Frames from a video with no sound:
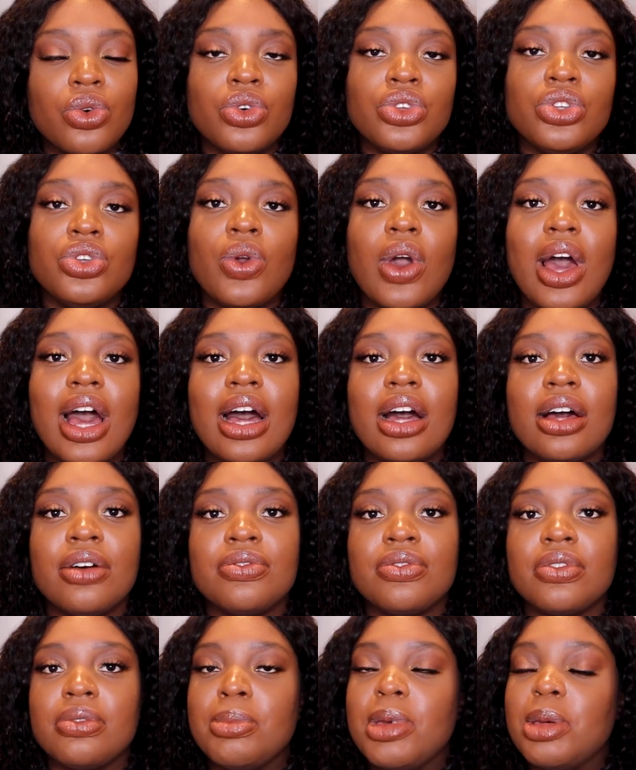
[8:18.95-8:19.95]
or you
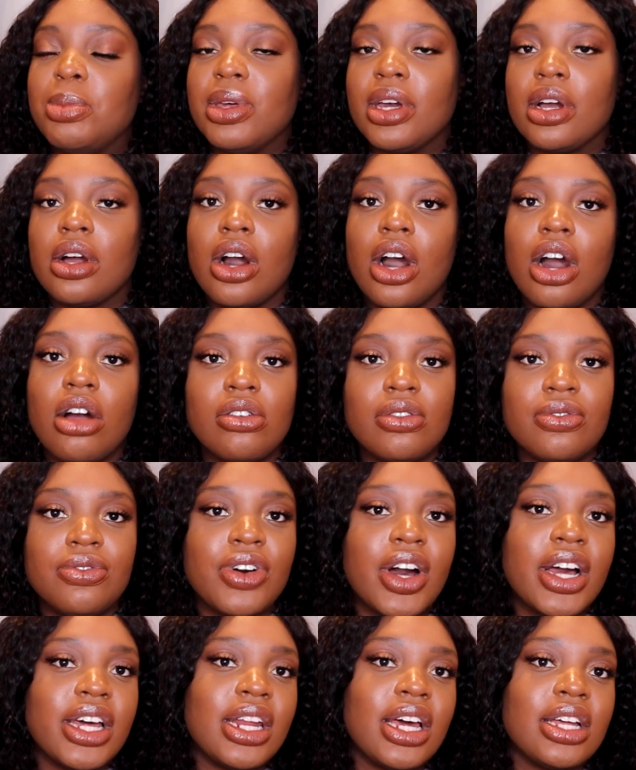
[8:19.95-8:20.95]
have maybe a car on
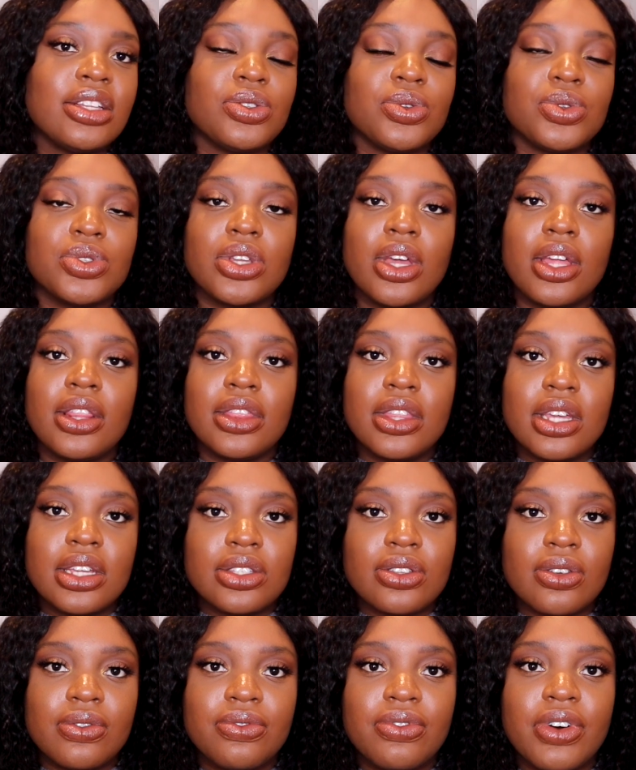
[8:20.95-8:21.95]
finance or certain
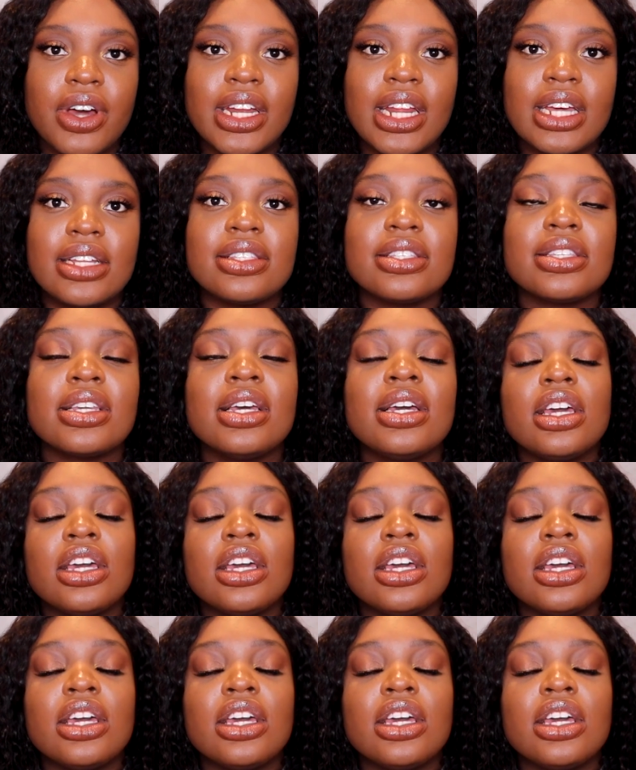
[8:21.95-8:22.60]
things on finance,